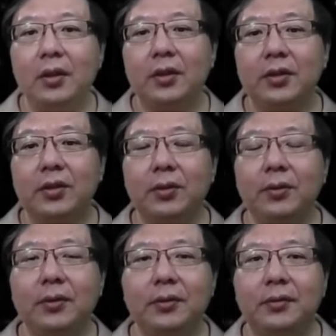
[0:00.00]

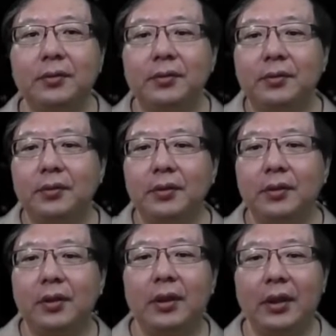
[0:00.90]
So
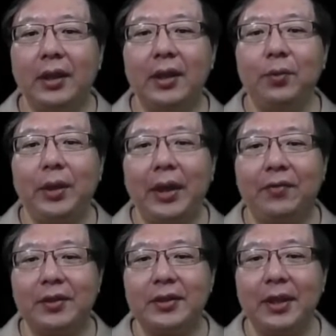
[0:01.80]
again, we
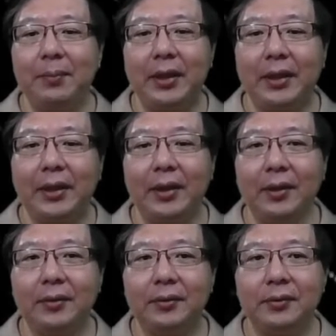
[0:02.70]
have the same data,
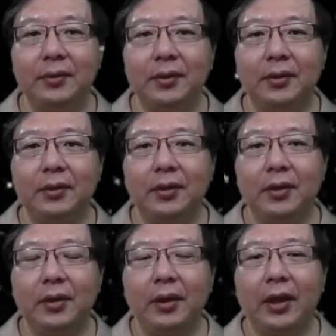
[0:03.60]

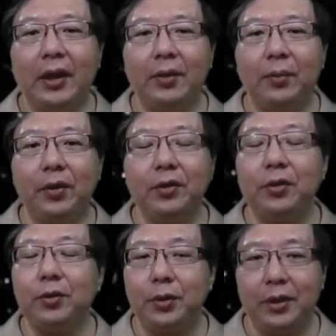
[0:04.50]
and we're going to
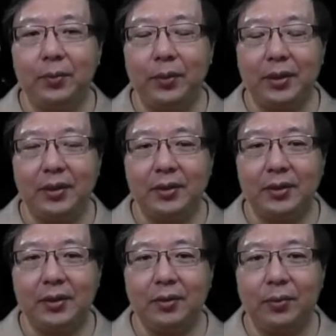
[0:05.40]
do it
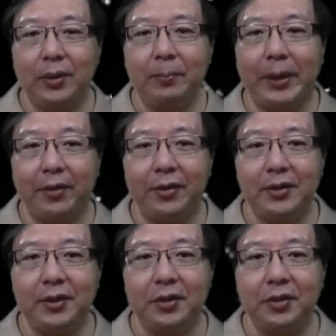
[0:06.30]
with binary
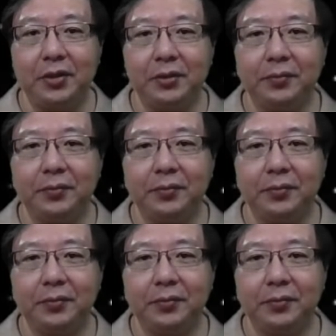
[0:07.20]
search.